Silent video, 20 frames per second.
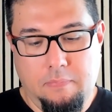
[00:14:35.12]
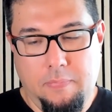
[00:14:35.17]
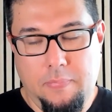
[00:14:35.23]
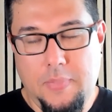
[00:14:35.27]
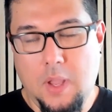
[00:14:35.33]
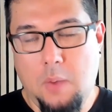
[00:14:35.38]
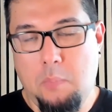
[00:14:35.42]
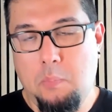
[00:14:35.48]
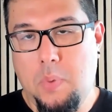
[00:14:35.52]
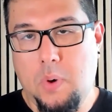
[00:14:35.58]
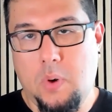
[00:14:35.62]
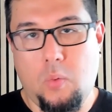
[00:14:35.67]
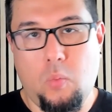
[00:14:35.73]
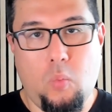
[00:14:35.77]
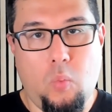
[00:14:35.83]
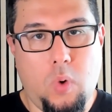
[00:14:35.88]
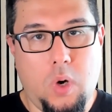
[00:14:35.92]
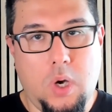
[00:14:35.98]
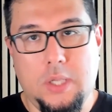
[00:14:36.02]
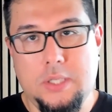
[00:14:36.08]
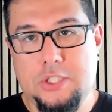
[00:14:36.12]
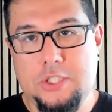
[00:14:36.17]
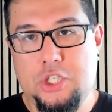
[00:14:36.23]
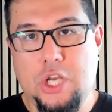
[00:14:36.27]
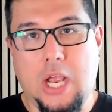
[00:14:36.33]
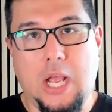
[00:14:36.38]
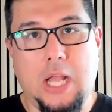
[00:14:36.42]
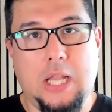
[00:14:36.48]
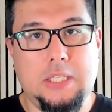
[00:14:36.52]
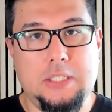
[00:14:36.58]
number one
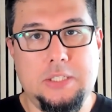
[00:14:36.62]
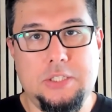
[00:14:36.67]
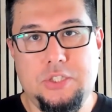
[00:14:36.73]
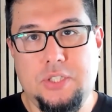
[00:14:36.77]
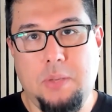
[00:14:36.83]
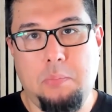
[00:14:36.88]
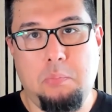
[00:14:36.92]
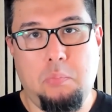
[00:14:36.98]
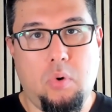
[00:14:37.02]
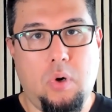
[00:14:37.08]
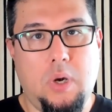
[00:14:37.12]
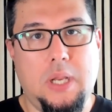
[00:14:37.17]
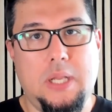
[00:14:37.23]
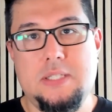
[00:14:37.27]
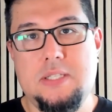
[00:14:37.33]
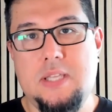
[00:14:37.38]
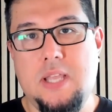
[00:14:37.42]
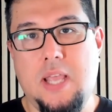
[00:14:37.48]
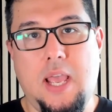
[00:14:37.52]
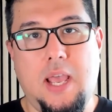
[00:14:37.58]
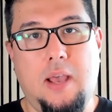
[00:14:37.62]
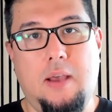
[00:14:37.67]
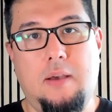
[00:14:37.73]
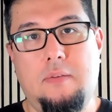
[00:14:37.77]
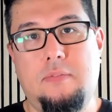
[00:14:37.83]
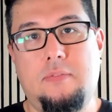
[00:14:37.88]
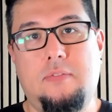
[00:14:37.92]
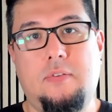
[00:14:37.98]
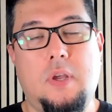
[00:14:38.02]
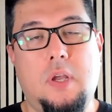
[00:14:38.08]
challenge that brands
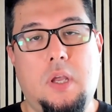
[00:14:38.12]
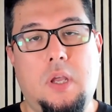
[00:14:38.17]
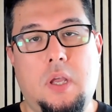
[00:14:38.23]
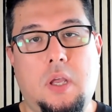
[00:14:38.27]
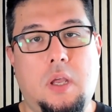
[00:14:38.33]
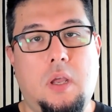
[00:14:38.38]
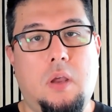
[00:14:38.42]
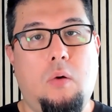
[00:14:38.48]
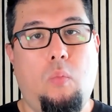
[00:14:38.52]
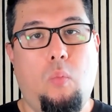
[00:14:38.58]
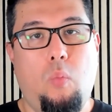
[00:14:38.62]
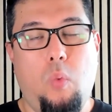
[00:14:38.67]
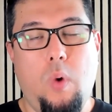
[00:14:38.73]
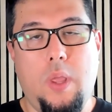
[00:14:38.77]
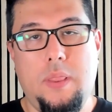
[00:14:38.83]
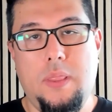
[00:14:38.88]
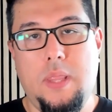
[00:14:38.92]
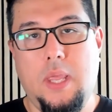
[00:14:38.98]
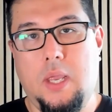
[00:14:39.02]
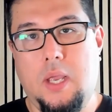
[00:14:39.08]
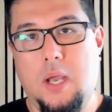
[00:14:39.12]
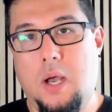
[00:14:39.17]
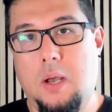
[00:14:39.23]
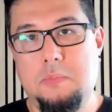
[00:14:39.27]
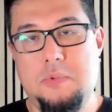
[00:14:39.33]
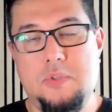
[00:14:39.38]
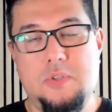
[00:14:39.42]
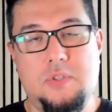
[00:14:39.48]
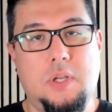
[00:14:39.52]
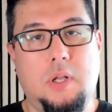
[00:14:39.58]
have when they
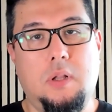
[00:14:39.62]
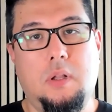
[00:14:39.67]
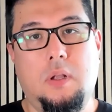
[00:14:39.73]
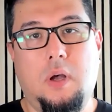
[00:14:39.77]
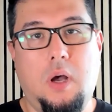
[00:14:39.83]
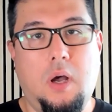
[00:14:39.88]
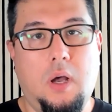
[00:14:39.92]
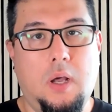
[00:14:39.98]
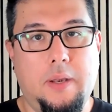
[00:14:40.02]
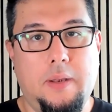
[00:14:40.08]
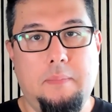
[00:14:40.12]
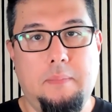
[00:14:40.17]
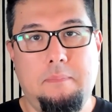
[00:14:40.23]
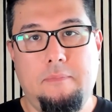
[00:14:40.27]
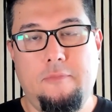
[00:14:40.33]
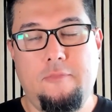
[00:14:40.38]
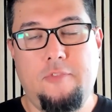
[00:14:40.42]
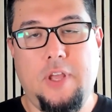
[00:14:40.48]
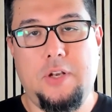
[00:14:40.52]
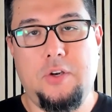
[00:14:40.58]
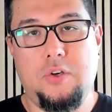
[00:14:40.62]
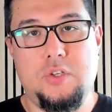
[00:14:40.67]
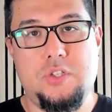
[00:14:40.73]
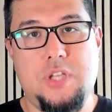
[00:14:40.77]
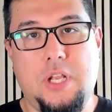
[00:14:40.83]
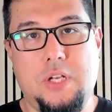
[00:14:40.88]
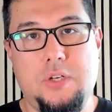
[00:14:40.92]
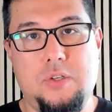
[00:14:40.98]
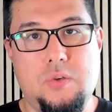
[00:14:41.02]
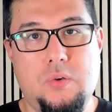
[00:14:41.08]
come to sell on Vendor
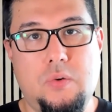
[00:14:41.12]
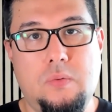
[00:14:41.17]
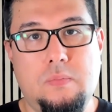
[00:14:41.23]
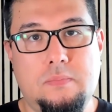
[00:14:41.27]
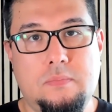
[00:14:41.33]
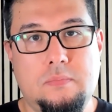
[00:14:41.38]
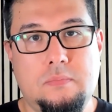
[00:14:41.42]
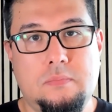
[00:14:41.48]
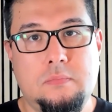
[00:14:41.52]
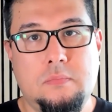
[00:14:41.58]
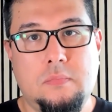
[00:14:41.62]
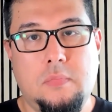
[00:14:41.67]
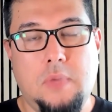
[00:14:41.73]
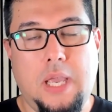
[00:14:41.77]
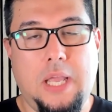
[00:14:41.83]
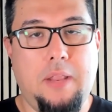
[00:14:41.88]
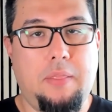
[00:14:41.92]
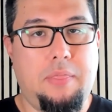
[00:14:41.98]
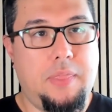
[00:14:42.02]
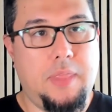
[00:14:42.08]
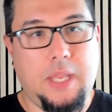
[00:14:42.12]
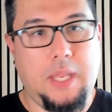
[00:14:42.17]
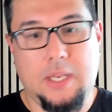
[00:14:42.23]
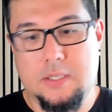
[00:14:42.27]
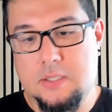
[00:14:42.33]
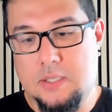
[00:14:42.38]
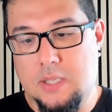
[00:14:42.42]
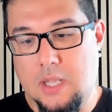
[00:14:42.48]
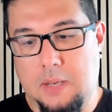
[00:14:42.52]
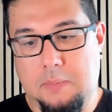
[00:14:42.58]
Central, and
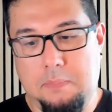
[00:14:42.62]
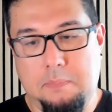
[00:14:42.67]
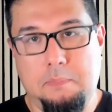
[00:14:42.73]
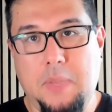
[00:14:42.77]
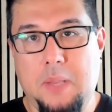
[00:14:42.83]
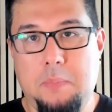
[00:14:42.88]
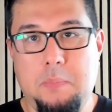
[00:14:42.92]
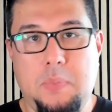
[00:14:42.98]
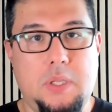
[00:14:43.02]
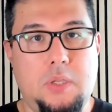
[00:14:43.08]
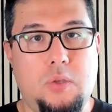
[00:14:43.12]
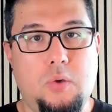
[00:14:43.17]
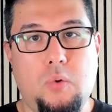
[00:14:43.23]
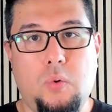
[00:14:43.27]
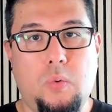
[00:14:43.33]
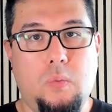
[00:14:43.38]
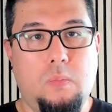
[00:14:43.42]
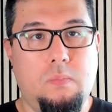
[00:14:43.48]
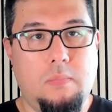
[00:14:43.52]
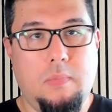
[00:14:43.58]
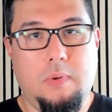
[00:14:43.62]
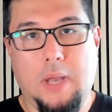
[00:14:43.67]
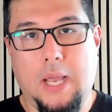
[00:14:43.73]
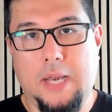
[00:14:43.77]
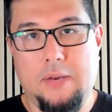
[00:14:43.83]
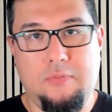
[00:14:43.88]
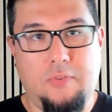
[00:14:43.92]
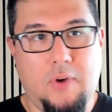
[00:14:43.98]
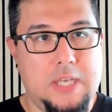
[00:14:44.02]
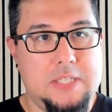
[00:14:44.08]
things that maybe you
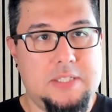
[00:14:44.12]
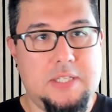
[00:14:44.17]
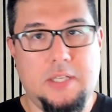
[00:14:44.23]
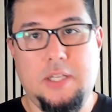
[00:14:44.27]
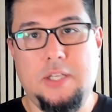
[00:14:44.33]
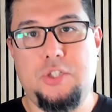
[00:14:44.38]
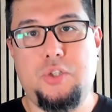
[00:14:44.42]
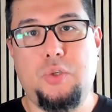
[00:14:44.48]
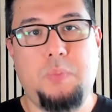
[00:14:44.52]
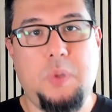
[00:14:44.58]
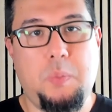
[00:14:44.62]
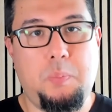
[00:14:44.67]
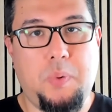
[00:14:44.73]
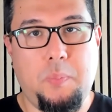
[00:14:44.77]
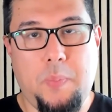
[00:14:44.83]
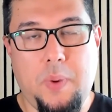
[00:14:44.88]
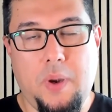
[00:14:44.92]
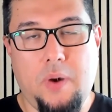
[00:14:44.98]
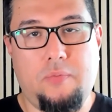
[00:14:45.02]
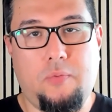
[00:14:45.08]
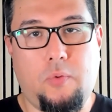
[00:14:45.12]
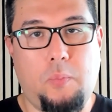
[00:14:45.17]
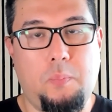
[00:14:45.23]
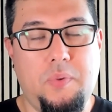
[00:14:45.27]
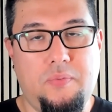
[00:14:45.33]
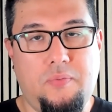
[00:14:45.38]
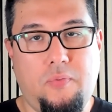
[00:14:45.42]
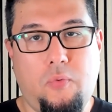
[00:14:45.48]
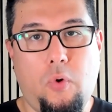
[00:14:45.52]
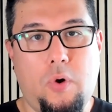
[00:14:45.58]
advise and they should be prepared for
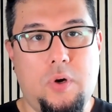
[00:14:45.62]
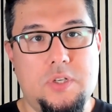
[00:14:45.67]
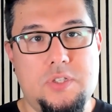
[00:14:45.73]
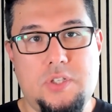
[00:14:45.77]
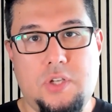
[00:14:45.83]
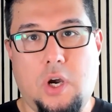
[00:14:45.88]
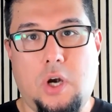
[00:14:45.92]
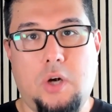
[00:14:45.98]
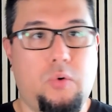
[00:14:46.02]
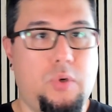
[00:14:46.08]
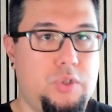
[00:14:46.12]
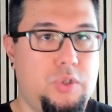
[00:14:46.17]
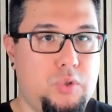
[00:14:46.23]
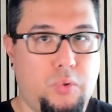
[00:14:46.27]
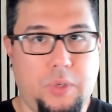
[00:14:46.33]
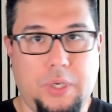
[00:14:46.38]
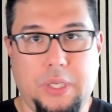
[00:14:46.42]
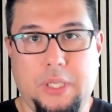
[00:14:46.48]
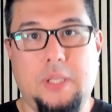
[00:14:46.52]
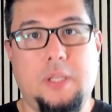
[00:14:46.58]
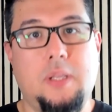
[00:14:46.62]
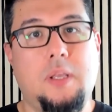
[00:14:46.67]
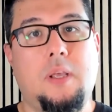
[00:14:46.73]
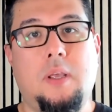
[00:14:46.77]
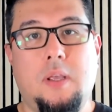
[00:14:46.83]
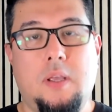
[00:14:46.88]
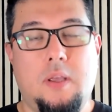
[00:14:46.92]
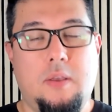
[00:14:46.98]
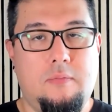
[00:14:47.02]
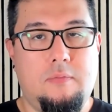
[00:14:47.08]
before they start or during
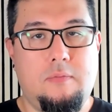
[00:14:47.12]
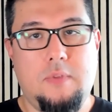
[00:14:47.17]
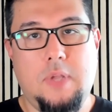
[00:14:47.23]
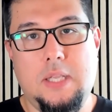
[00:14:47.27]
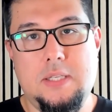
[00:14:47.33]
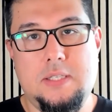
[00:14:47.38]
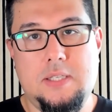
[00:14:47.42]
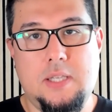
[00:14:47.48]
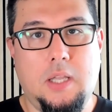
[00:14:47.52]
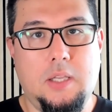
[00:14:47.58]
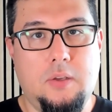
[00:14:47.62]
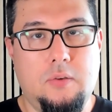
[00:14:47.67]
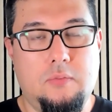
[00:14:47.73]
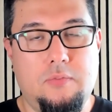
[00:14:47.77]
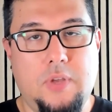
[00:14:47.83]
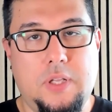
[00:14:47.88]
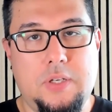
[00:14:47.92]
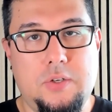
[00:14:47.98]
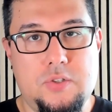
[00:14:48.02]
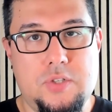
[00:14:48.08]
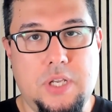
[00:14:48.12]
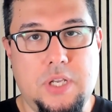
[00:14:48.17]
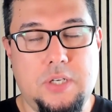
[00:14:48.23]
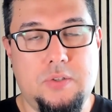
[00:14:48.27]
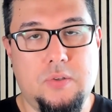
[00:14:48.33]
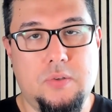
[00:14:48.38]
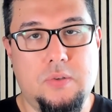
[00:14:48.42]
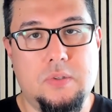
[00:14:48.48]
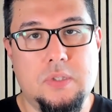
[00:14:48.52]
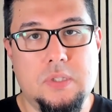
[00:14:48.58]
selling on Vendor
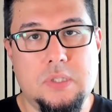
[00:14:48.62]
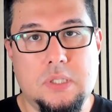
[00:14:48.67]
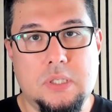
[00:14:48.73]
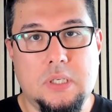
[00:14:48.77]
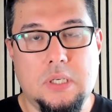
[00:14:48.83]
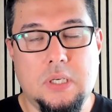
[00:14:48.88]
Central?